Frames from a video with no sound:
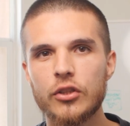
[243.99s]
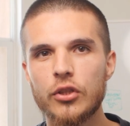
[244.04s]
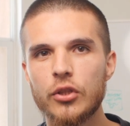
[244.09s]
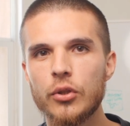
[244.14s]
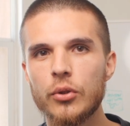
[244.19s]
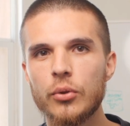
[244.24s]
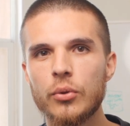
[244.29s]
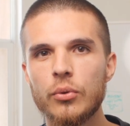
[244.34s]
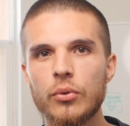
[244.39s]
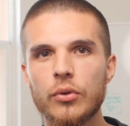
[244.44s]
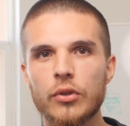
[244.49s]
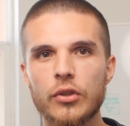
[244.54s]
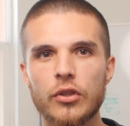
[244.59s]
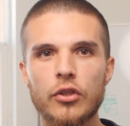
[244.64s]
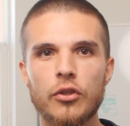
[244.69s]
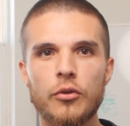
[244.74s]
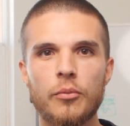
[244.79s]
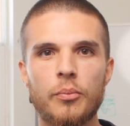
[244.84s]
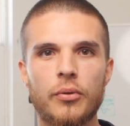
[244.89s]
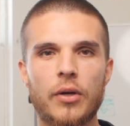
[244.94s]
two
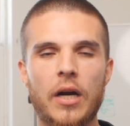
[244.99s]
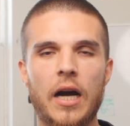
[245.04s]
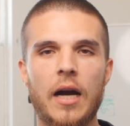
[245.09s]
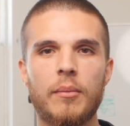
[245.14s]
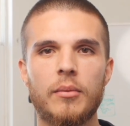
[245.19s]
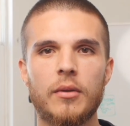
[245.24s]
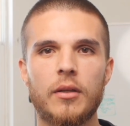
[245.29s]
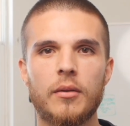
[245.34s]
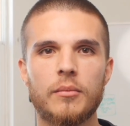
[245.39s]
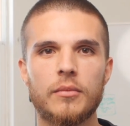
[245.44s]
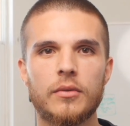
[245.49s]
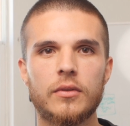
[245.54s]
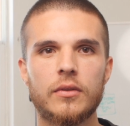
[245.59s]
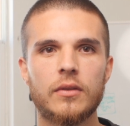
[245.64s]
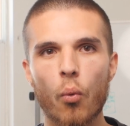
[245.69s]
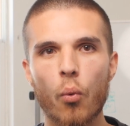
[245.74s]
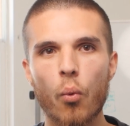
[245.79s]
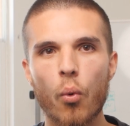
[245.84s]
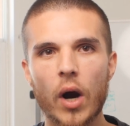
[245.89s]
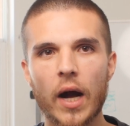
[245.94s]
new problems.
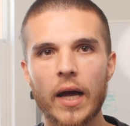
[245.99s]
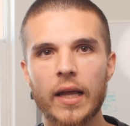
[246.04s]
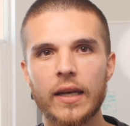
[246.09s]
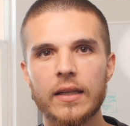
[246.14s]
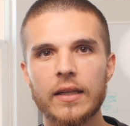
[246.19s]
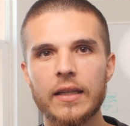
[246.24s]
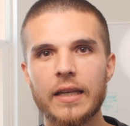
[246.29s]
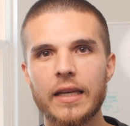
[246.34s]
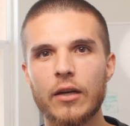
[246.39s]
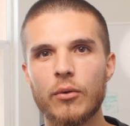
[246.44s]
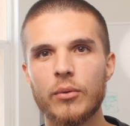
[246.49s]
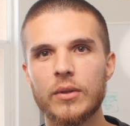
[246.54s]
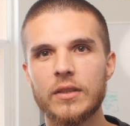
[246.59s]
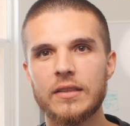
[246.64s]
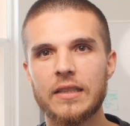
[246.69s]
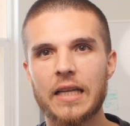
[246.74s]
One, it was